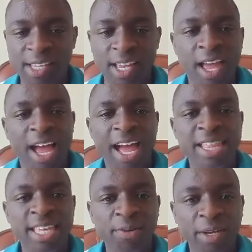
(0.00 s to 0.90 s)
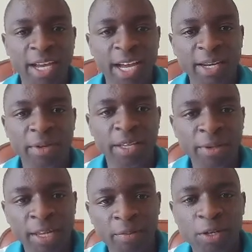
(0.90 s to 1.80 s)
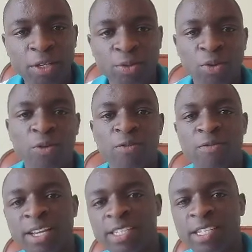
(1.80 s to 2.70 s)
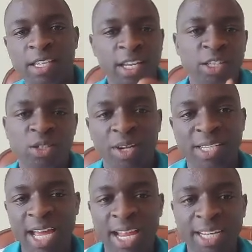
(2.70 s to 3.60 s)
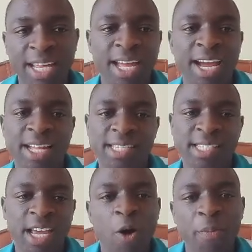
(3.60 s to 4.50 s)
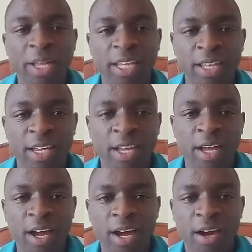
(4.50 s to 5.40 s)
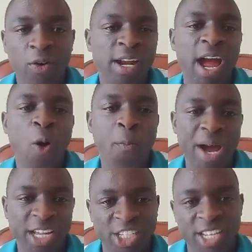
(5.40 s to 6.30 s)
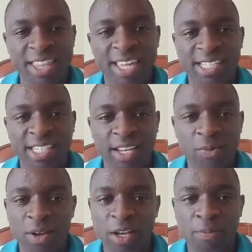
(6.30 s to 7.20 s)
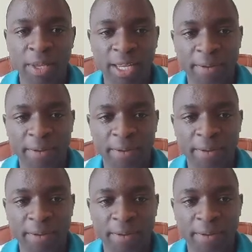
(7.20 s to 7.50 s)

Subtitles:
and then we can be able to convert it into a ton and see how many or how much that will be.